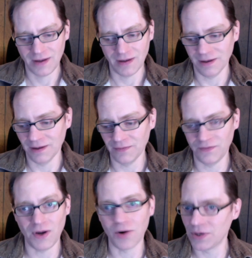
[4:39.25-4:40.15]

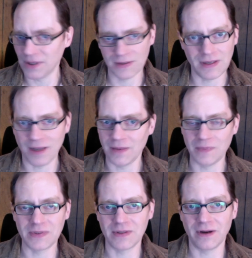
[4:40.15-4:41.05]
various
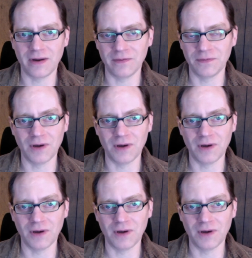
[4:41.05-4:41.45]
games that I've